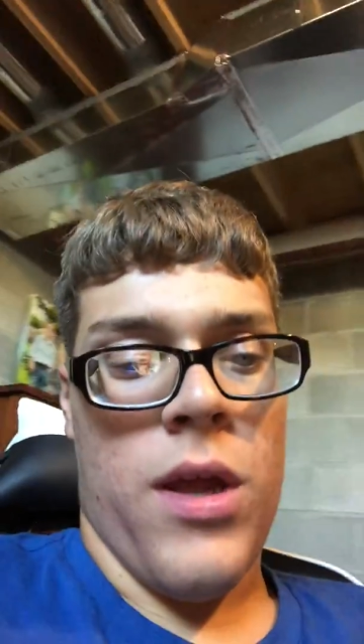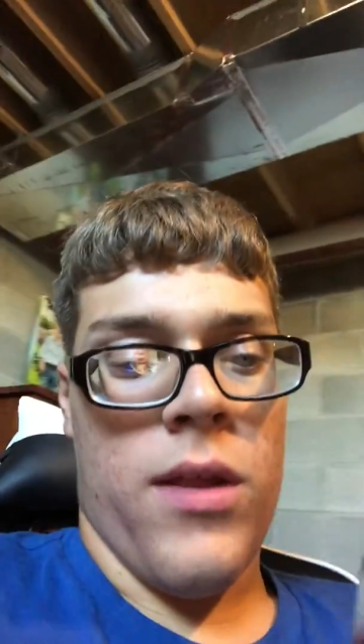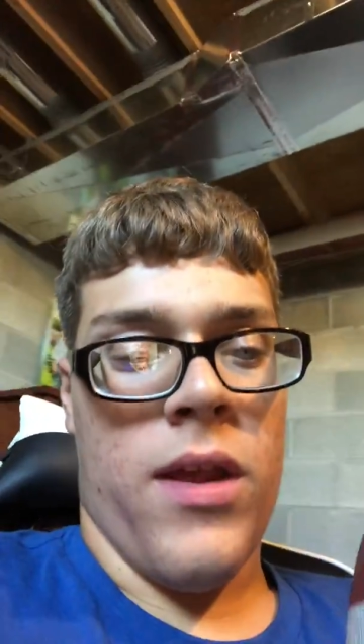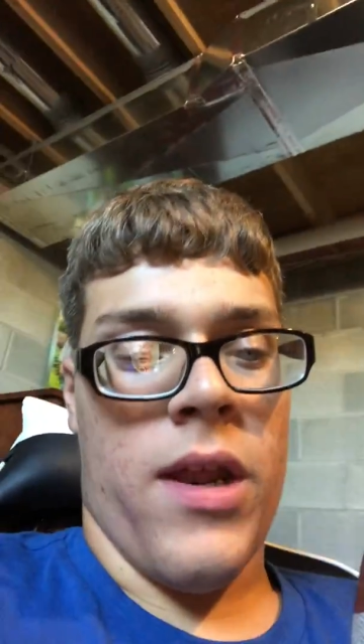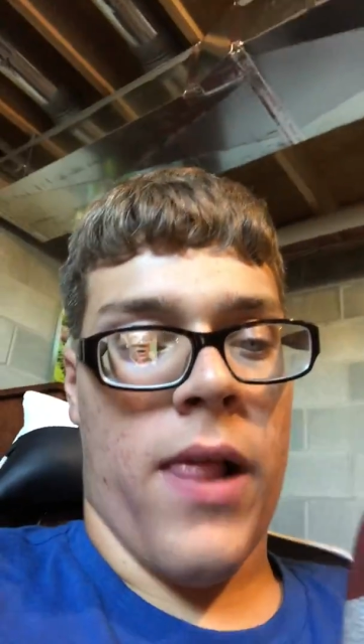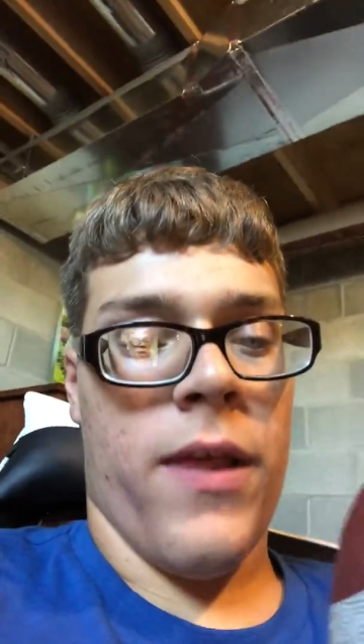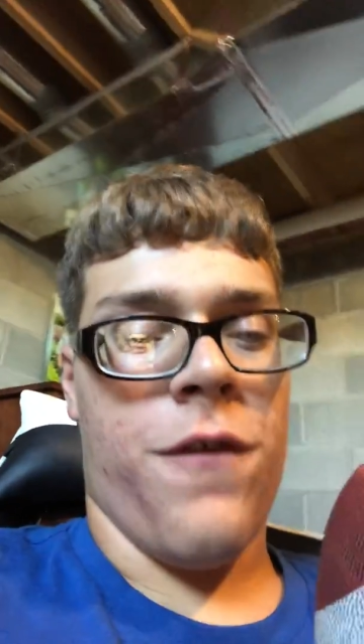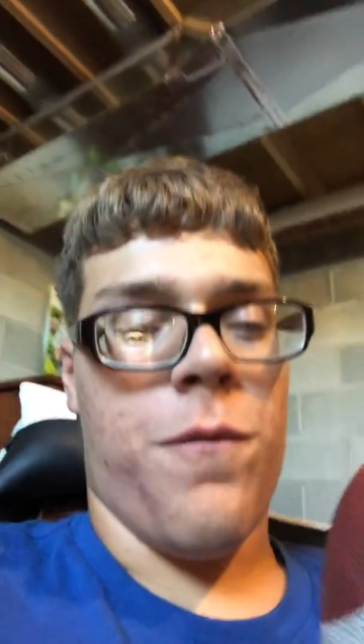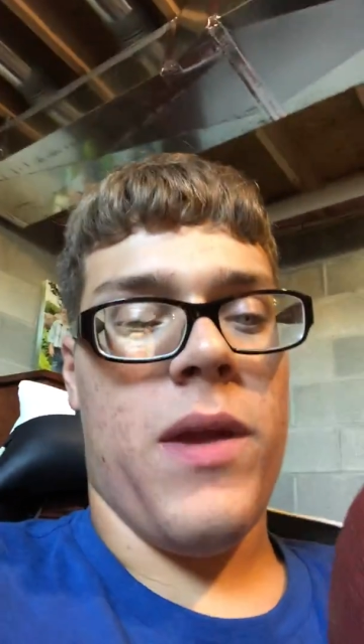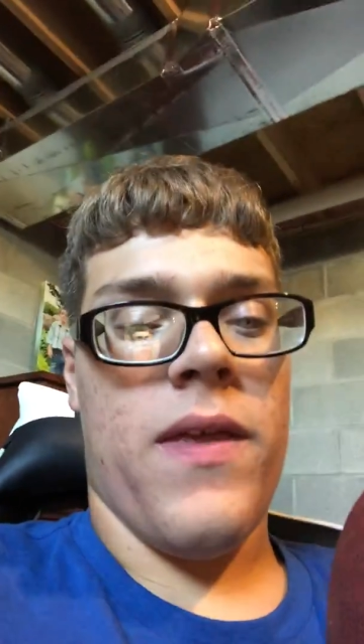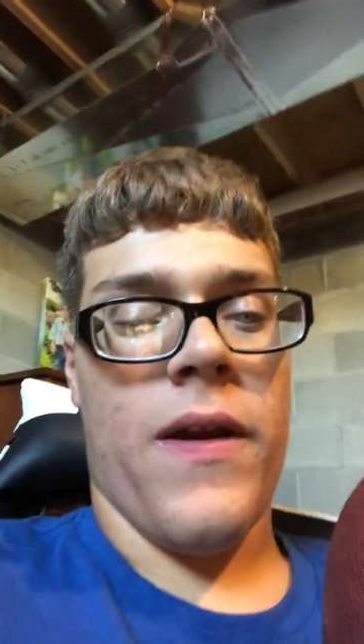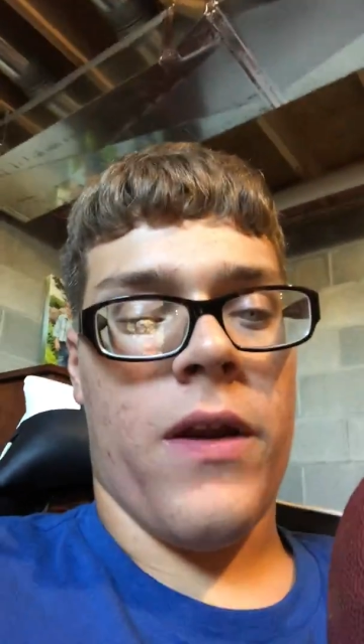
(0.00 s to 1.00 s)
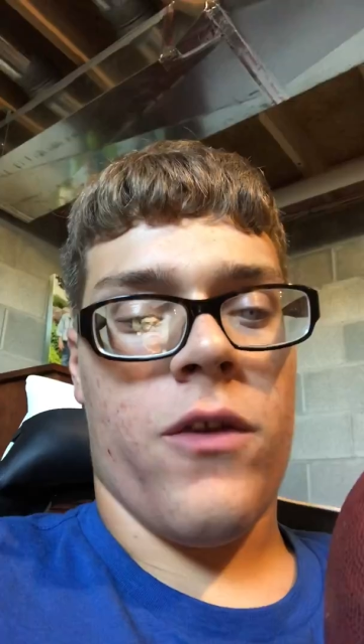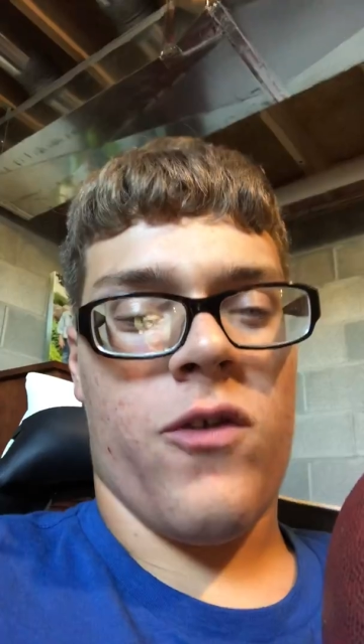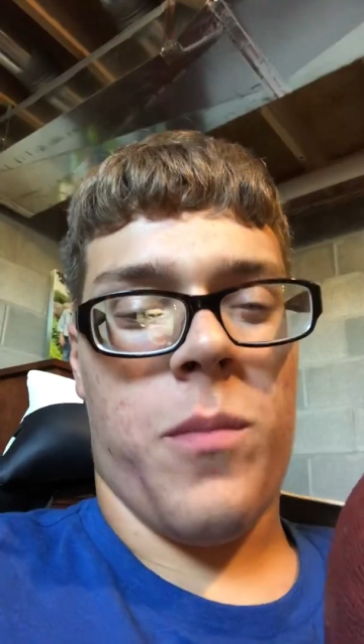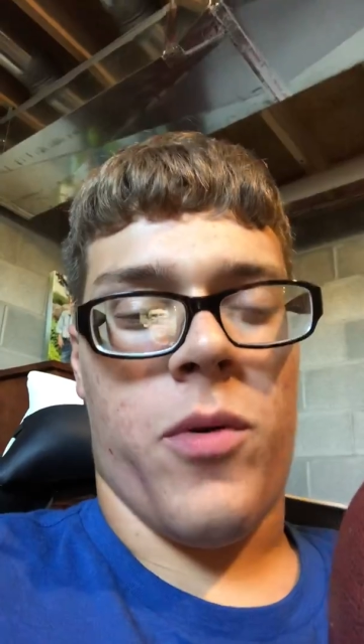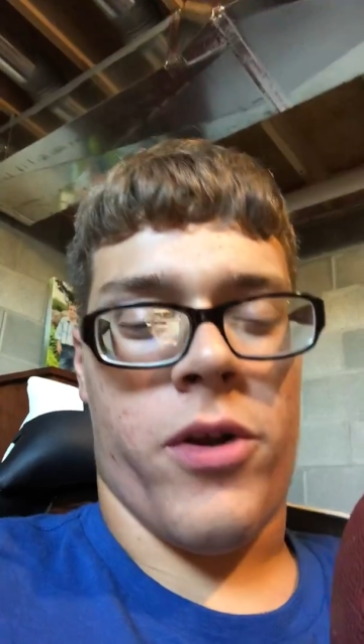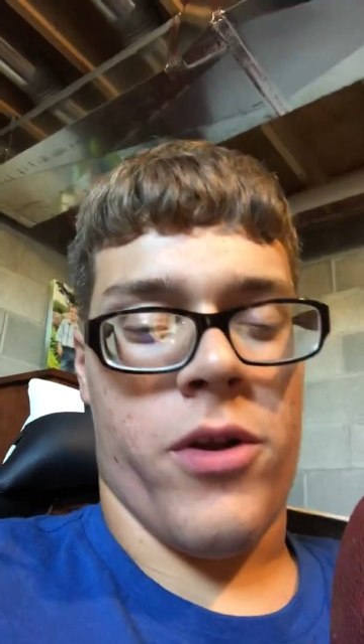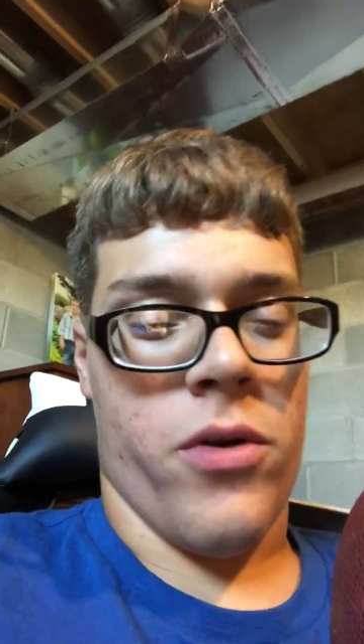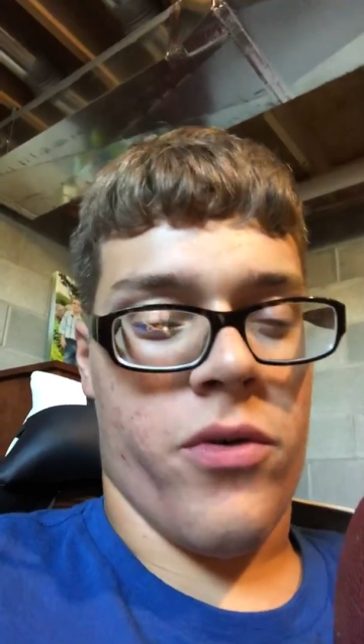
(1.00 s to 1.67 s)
then at least be there to support.